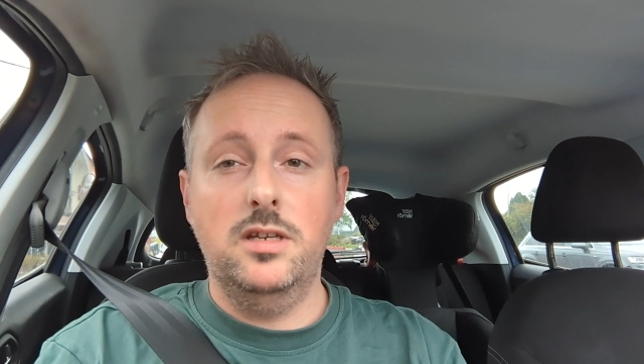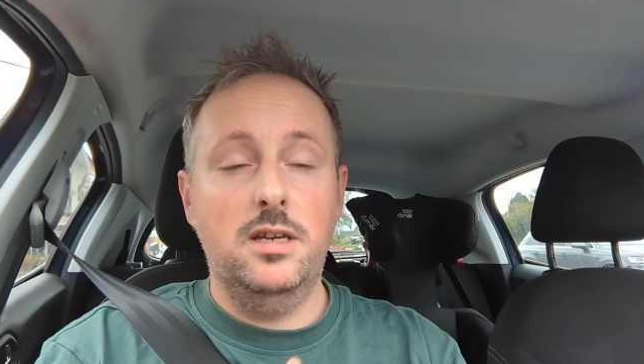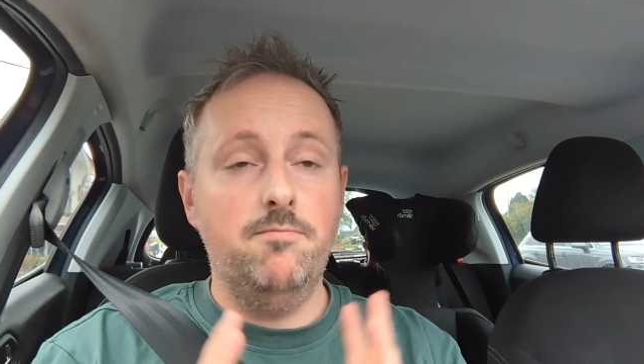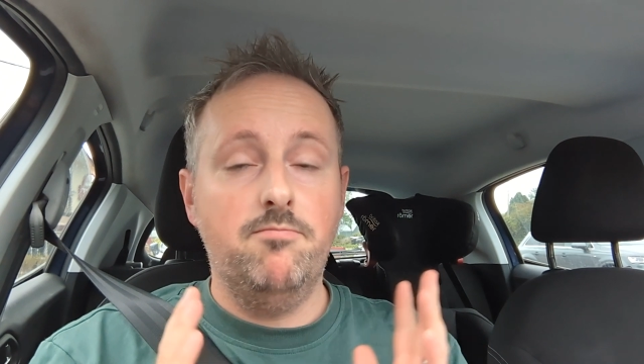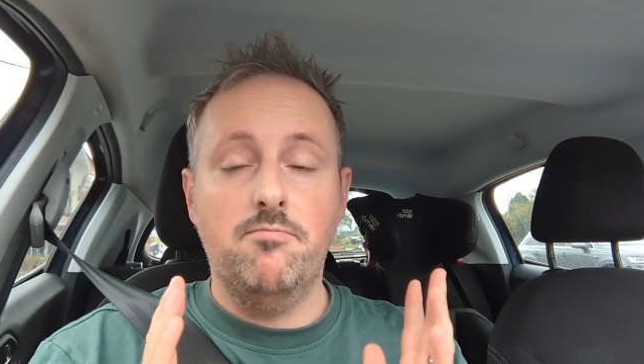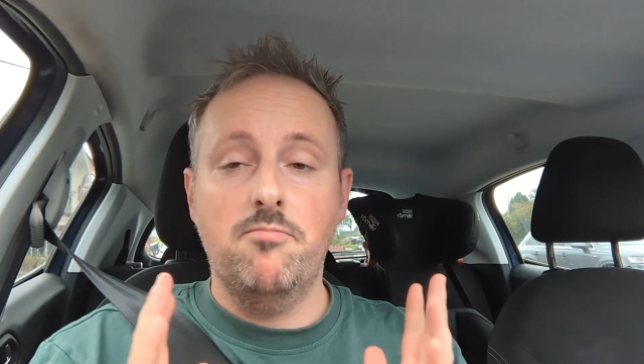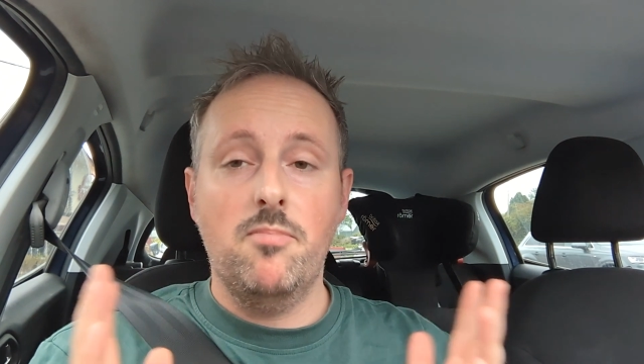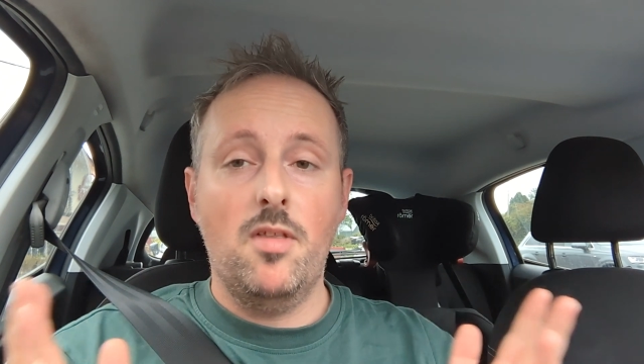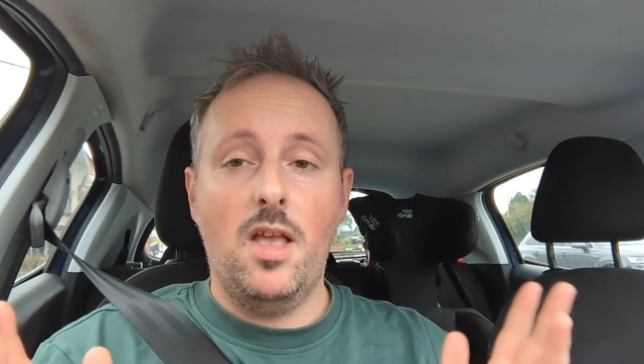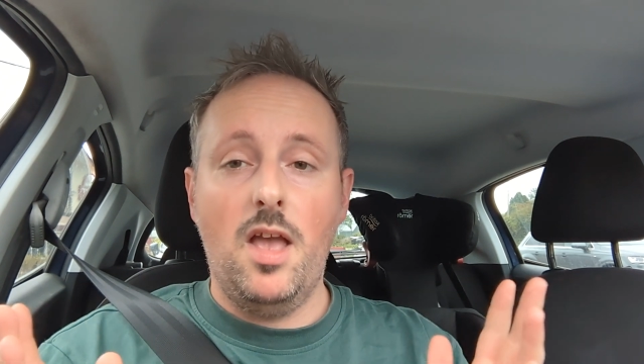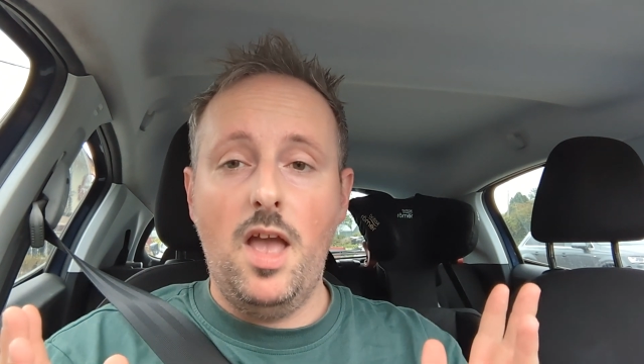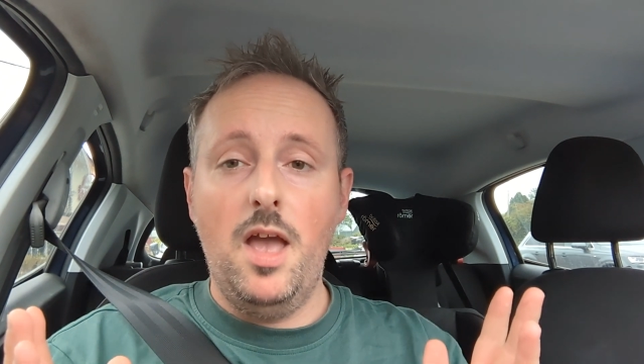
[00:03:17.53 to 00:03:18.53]
Eat,
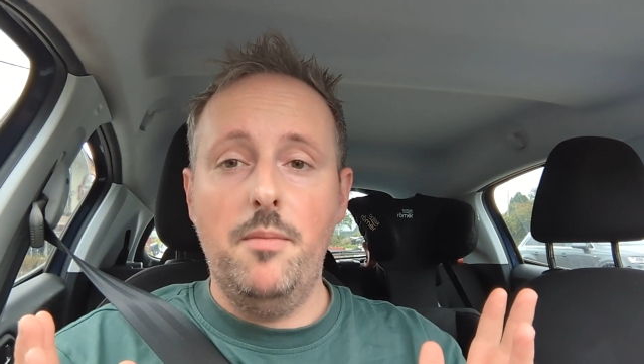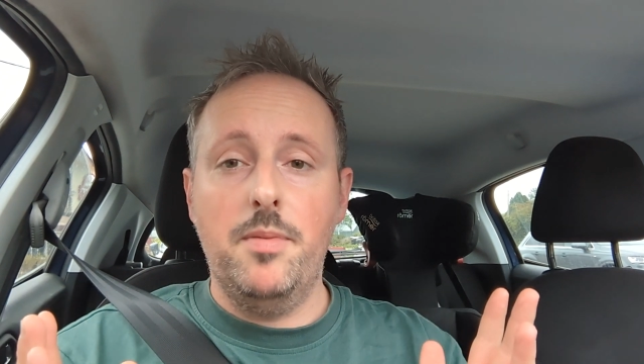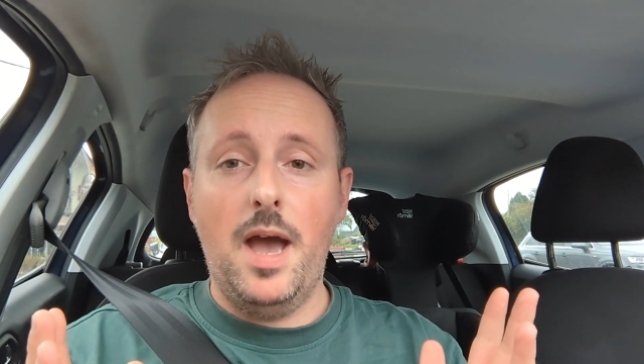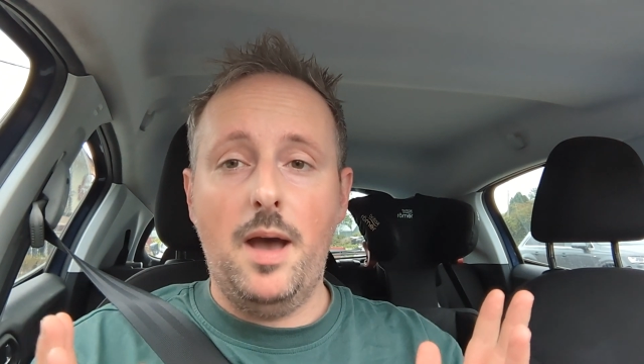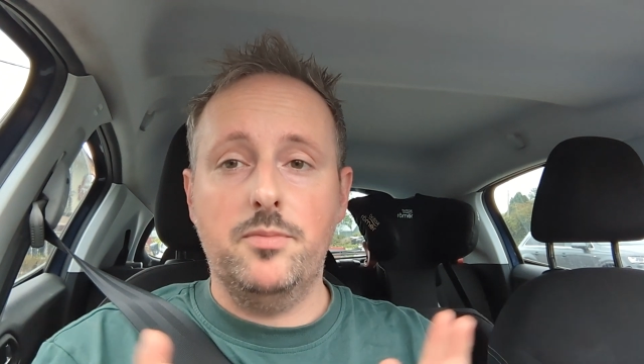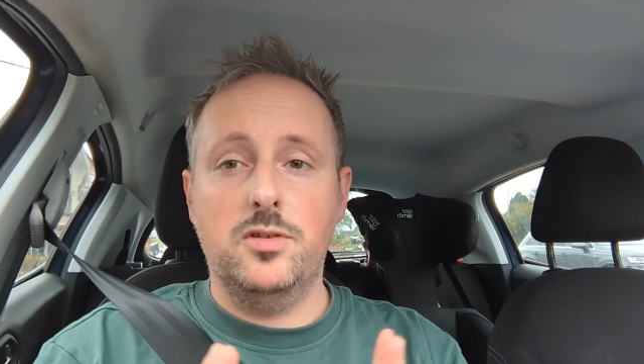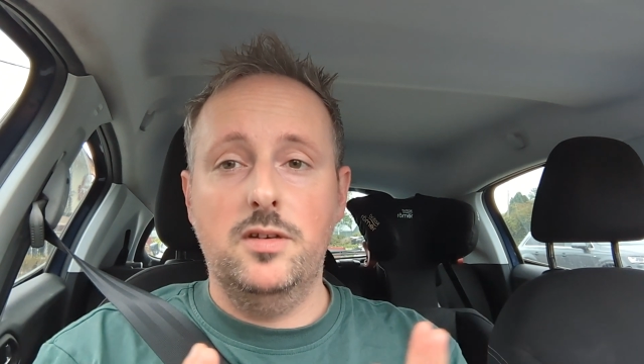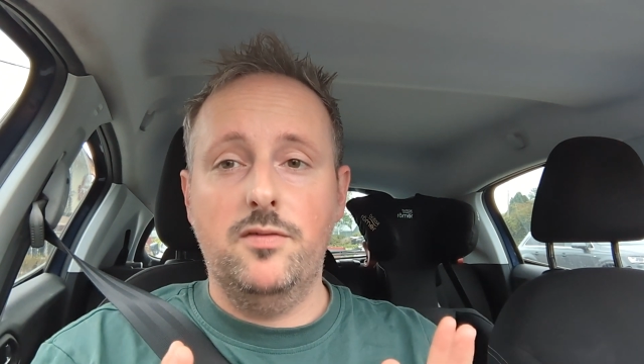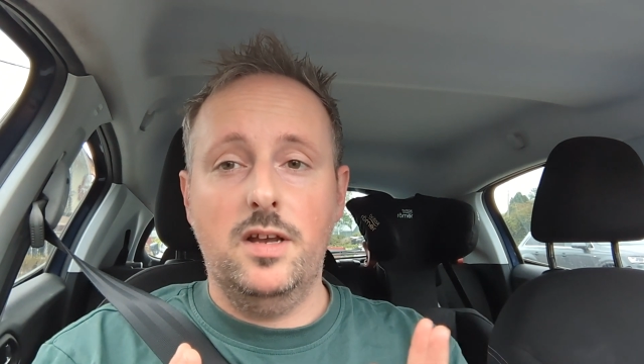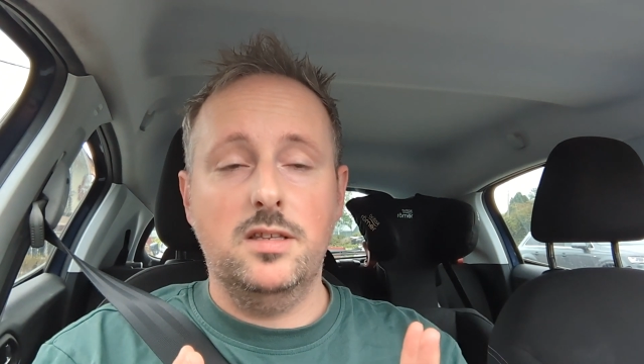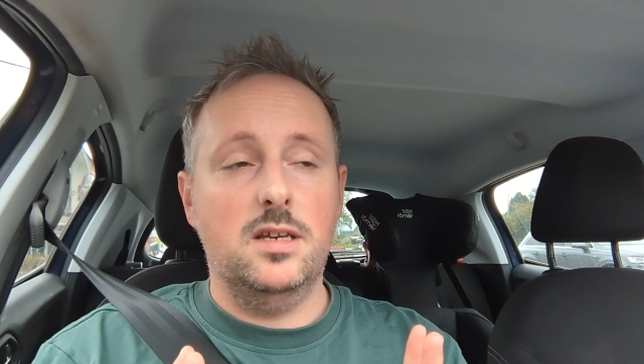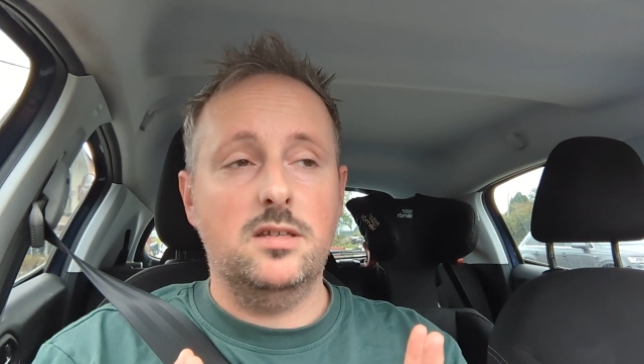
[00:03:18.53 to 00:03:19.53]
it'd be absolutely
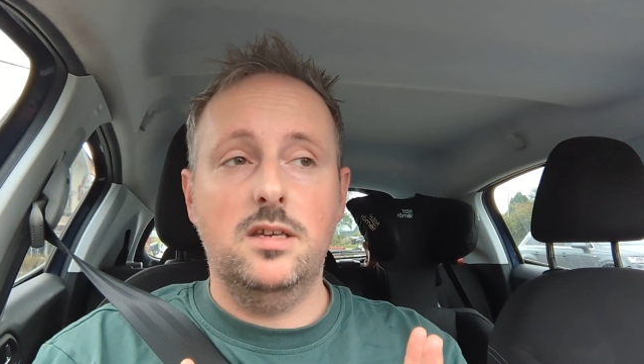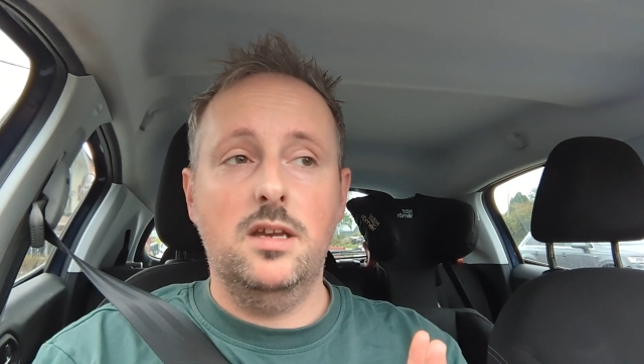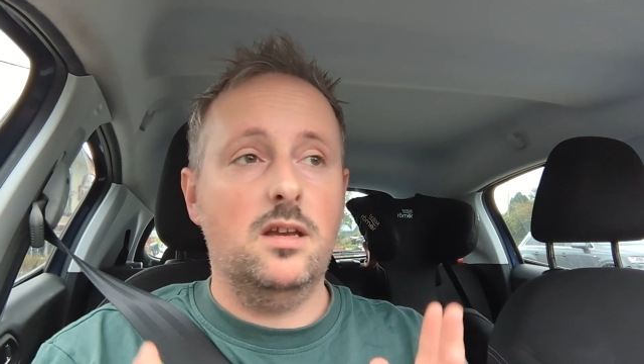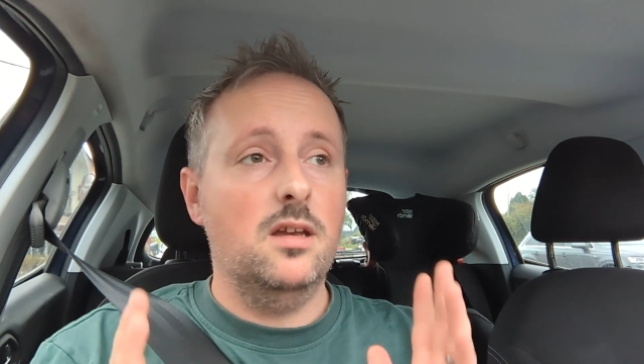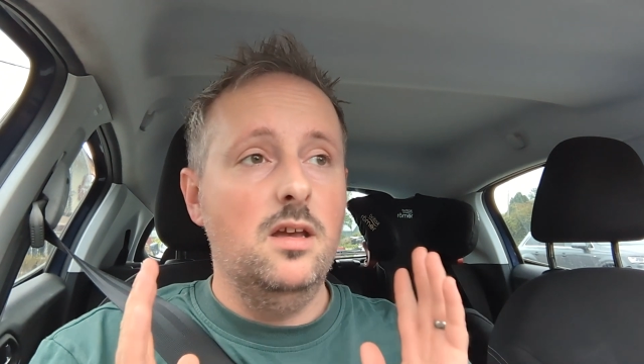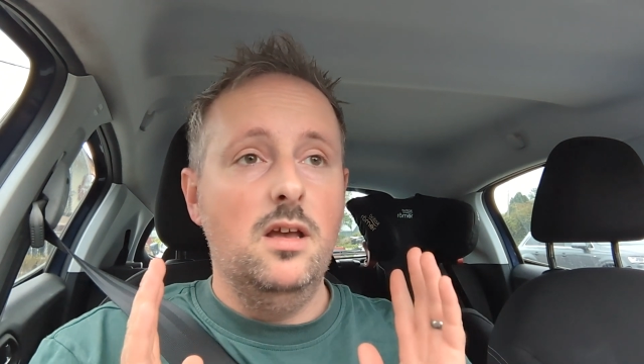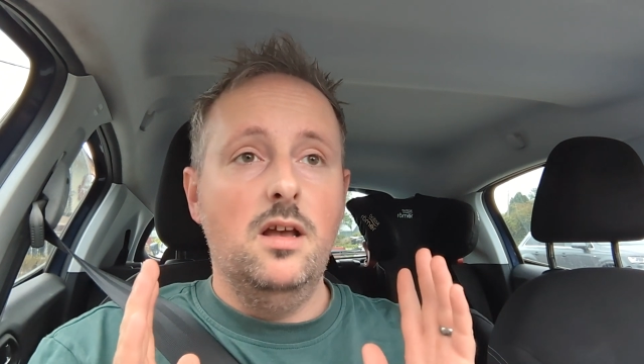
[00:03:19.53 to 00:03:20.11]
fantastic.